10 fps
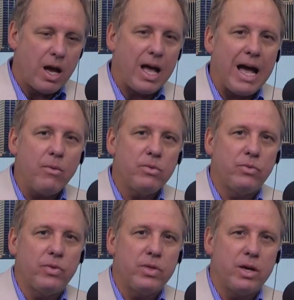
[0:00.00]
How is
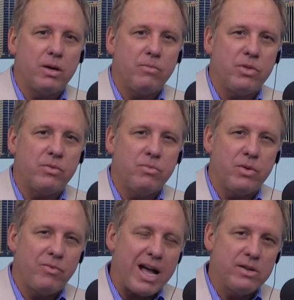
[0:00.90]
the, the,
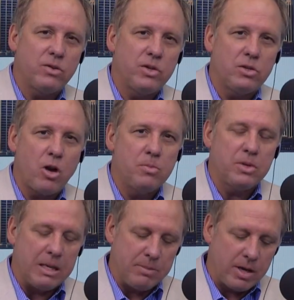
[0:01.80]
the values of these homes
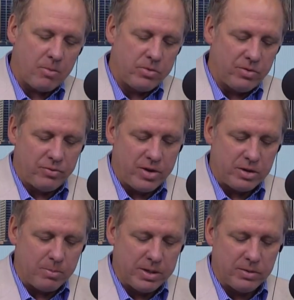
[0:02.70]
keeping up with the
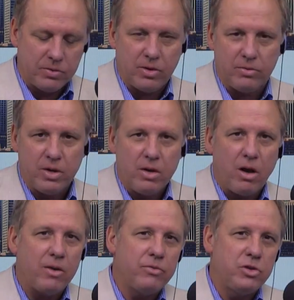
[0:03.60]
fundamentals of,
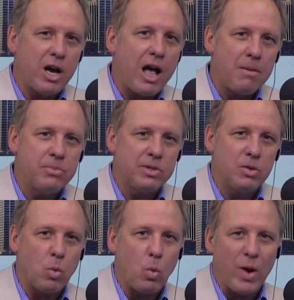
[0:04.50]
of jobs
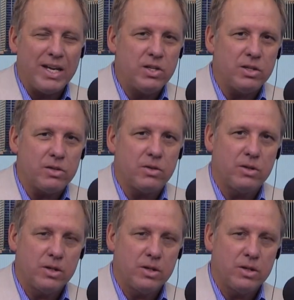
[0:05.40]
and wages?